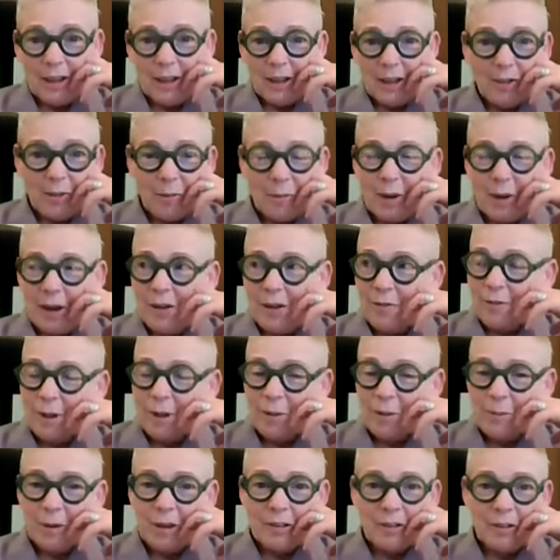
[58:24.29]
it's about
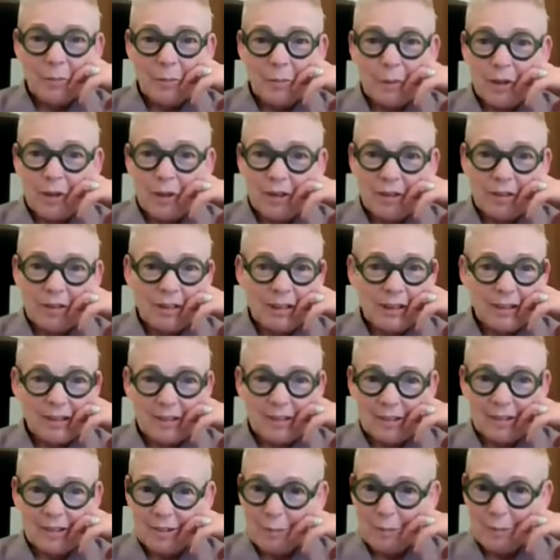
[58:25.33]
feminist politics,
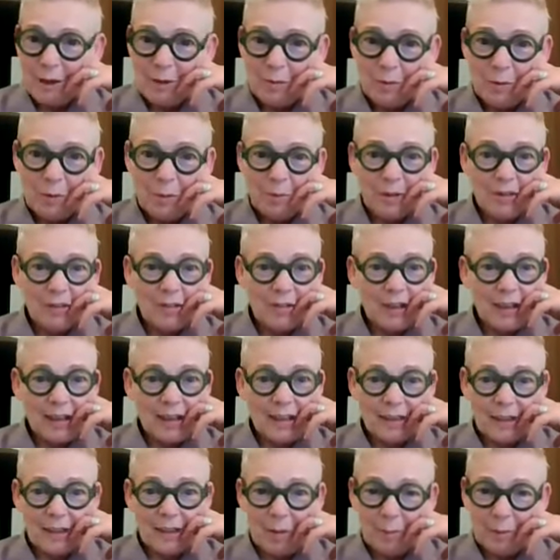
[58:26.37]
it's about women
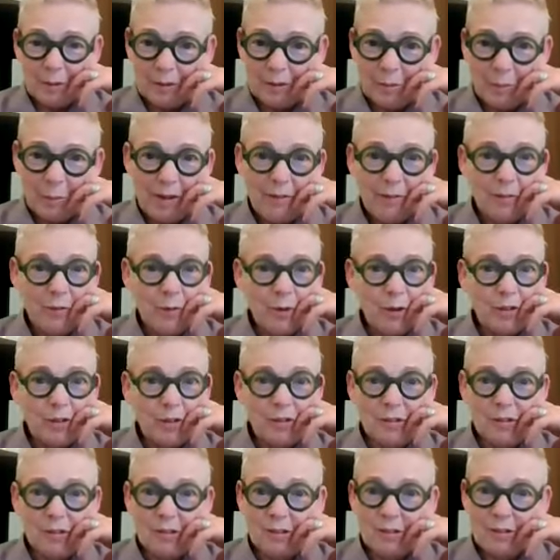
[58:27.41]
standing up, it's about
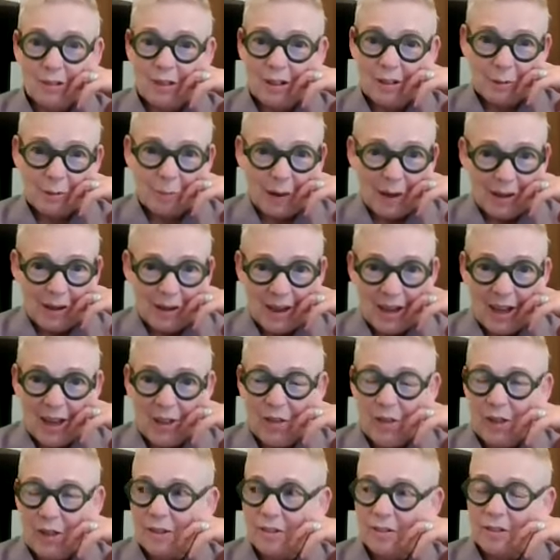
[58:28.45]
voices, it's about
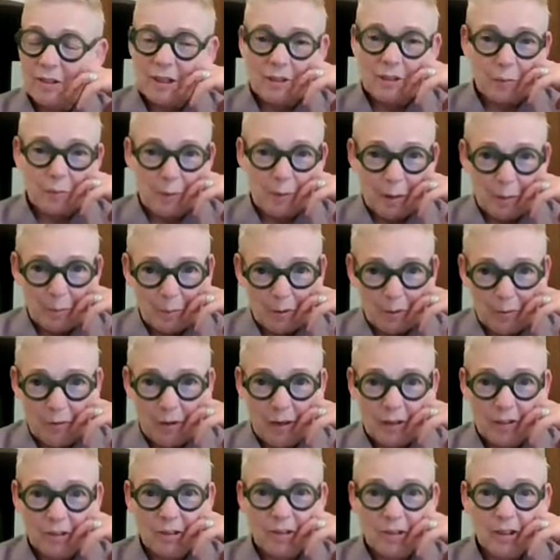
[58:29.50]
ethics, it's about
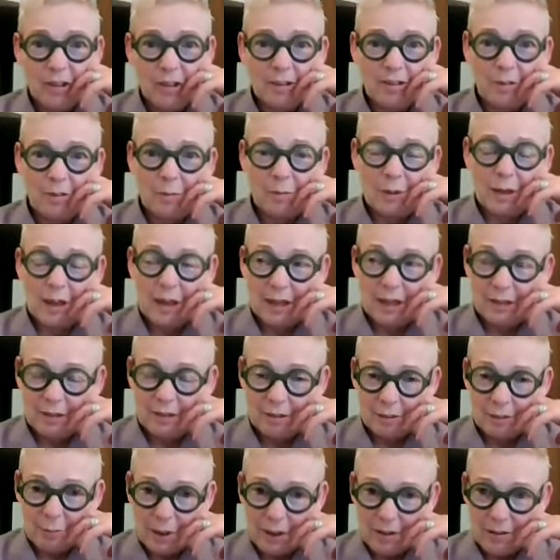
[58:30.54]
professionalism, and
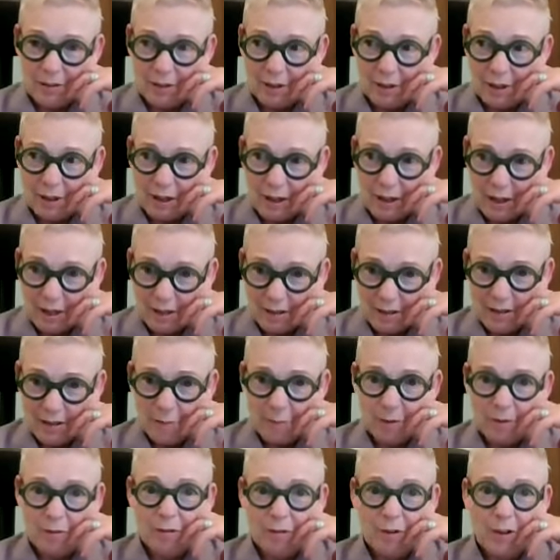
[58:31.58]
it's about
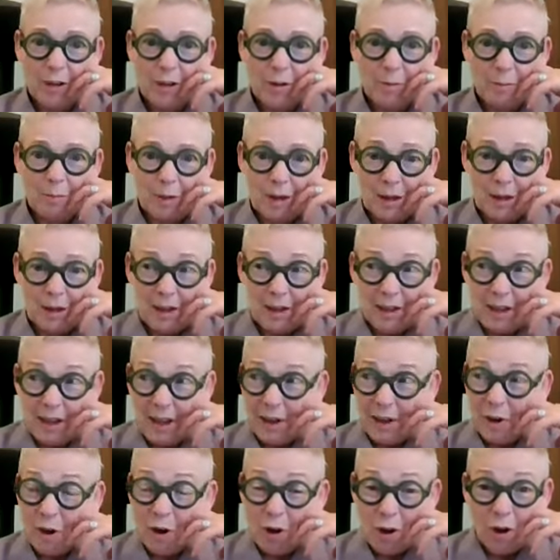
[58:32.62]
academic freedom,
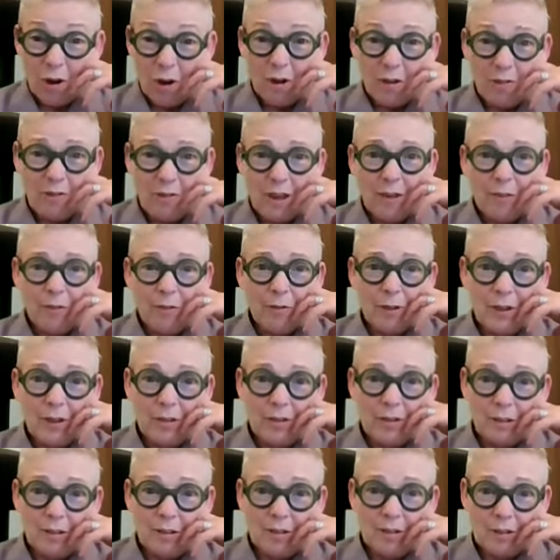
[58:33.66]
and all of that
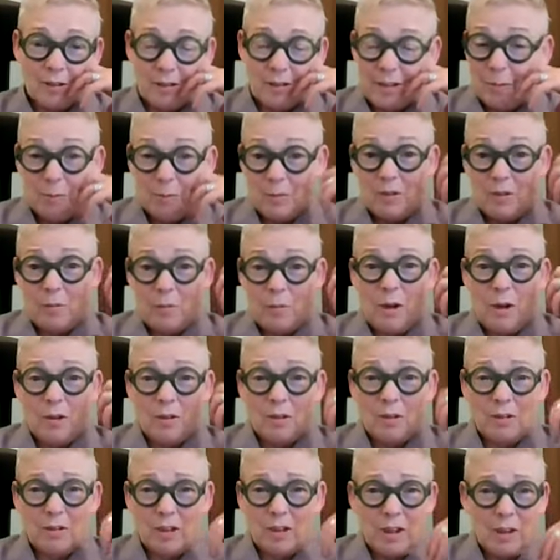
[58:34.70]
feeds into
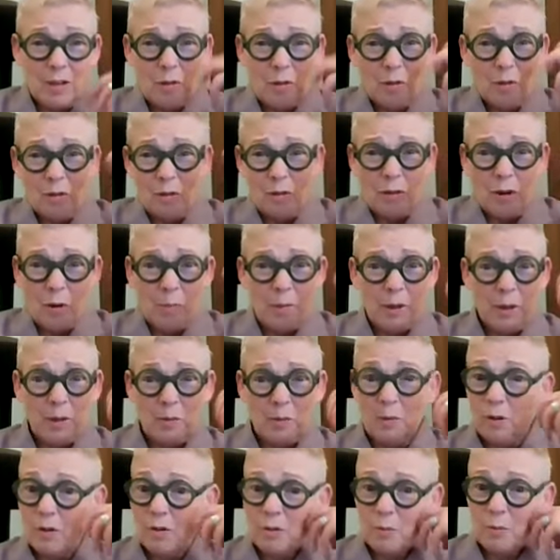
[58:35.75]
democracy. I know those are all big
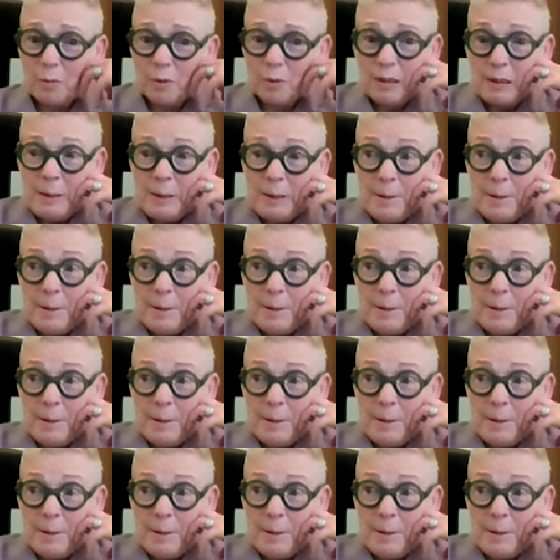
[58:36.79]
words, but